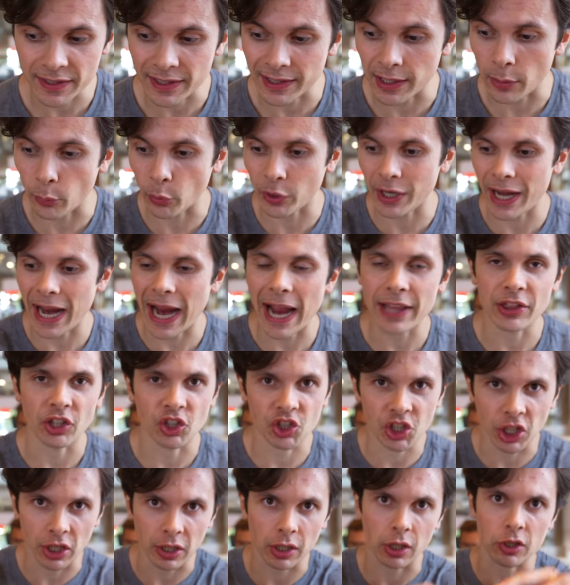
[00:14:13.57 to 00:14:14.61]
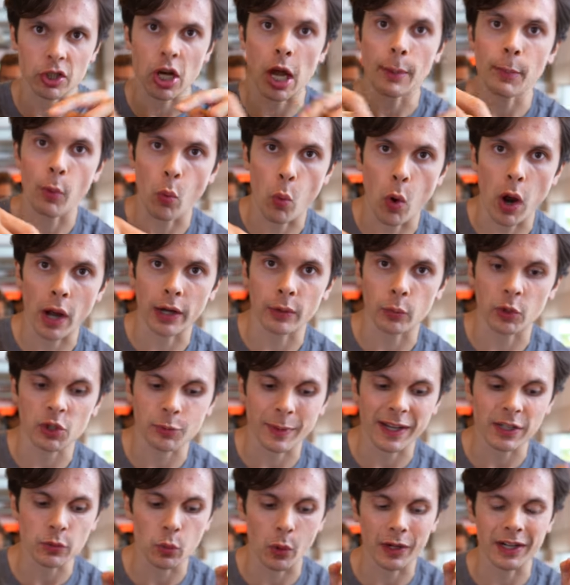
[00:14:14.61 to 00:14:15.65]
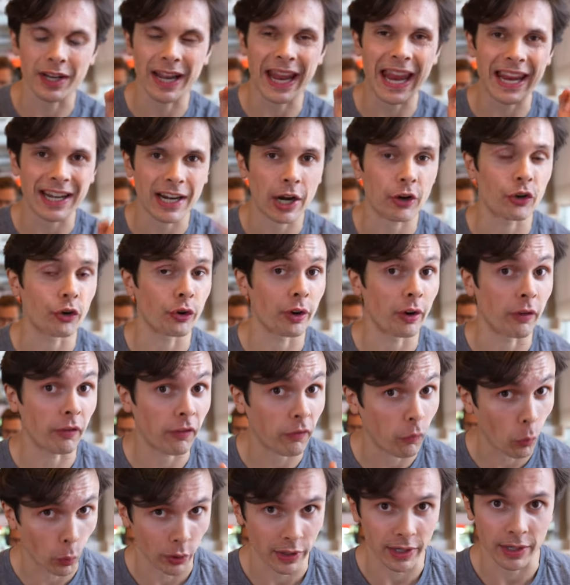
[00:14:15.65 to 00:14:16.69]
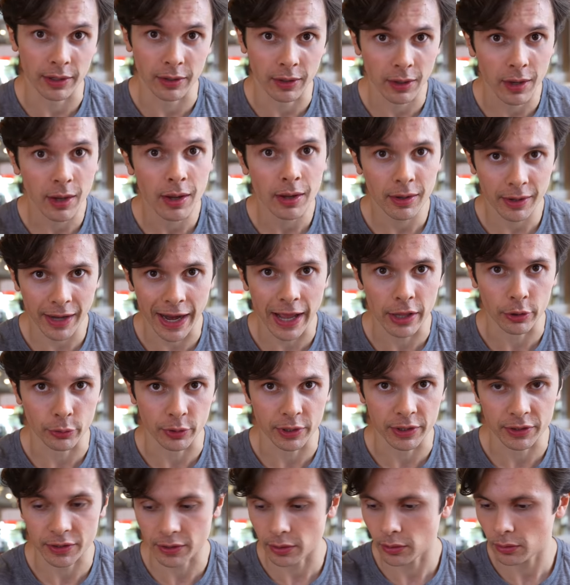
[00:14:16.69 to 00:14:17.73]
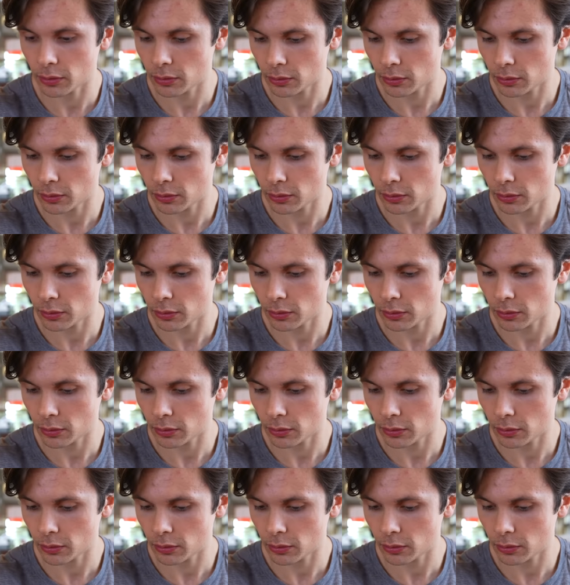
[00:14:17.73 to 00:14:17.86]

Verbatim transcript: and then we're gonna add the chili on top of one, which makes one 840 calories.